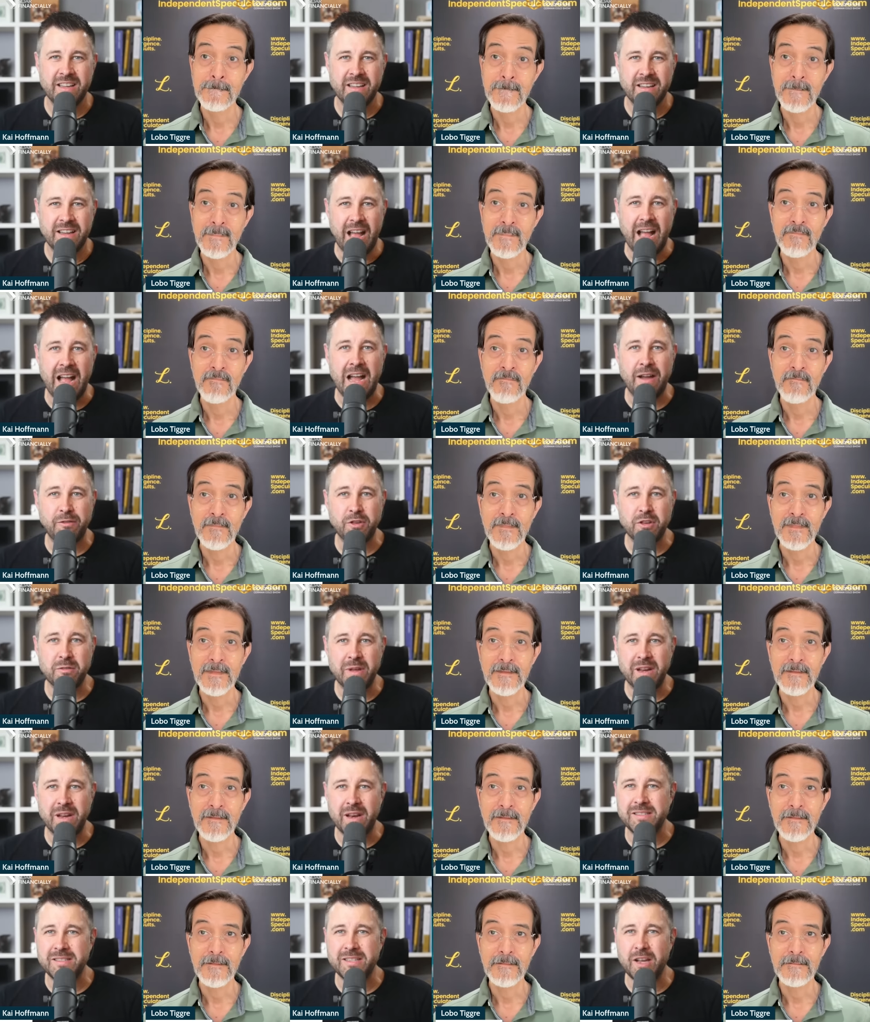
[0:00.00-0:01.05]
Speaker 1: I have to admit,
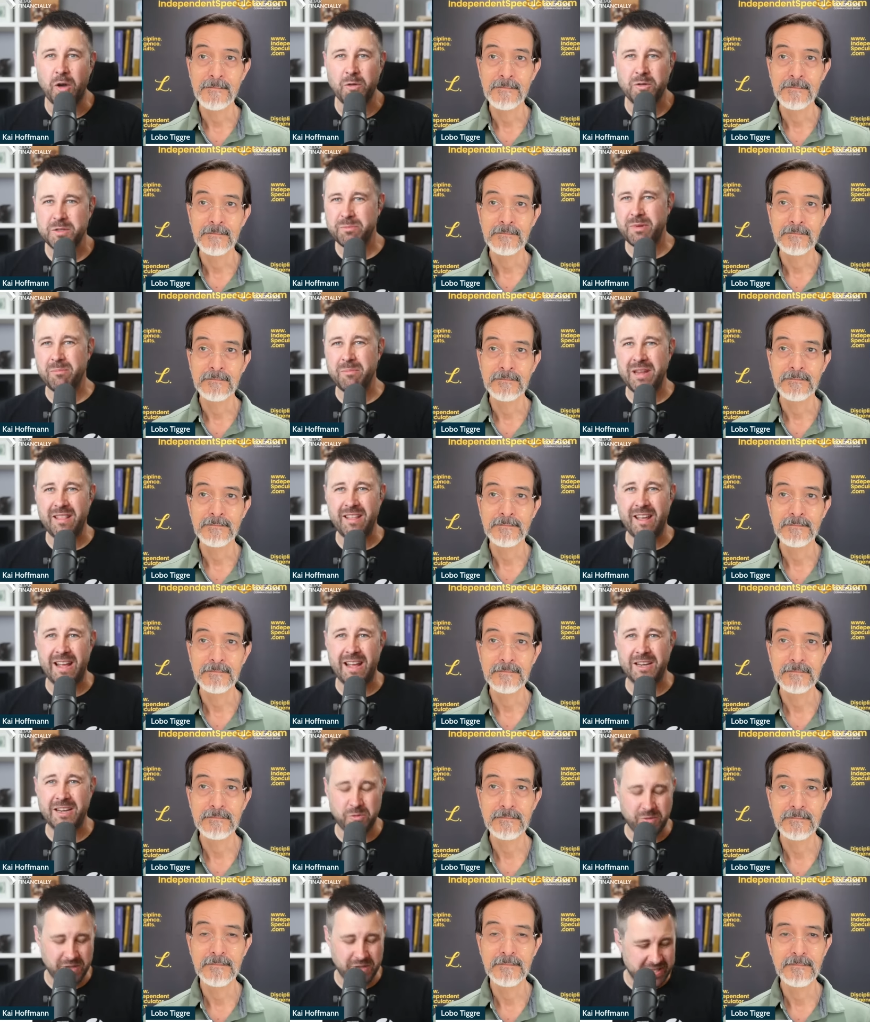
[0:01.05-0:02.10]
it's always been me that had
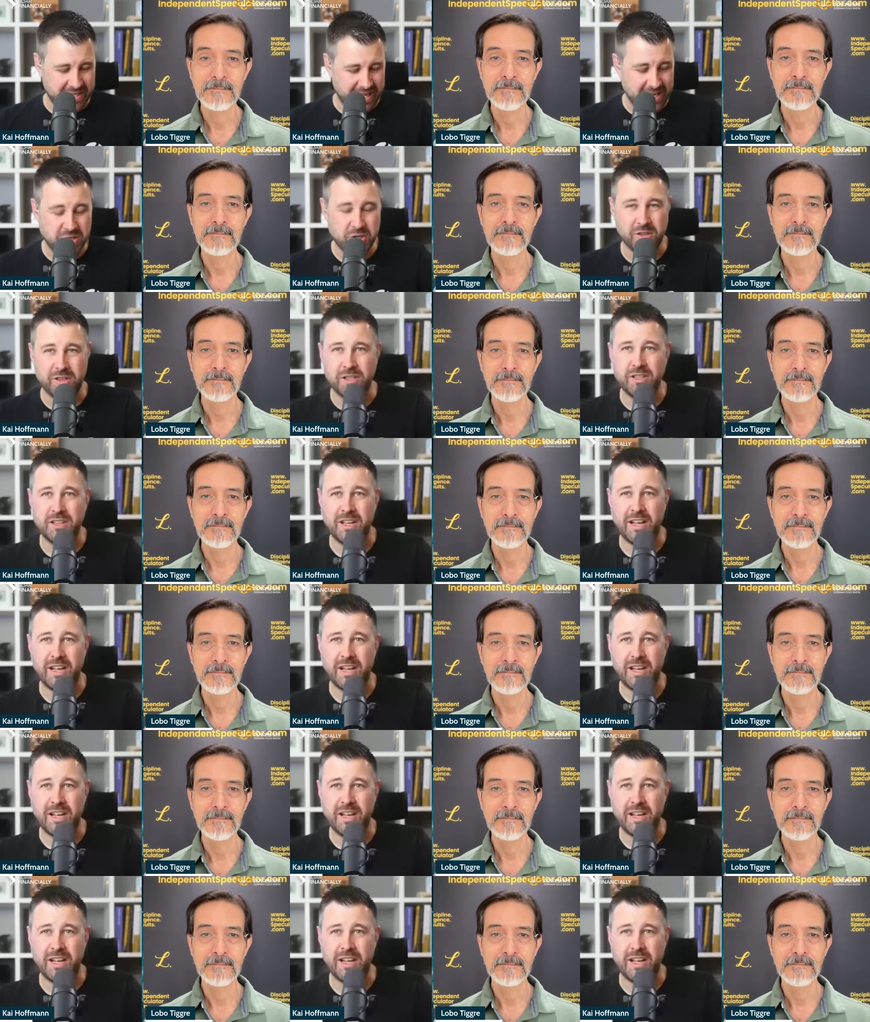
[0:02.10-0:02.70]
to reschedule. I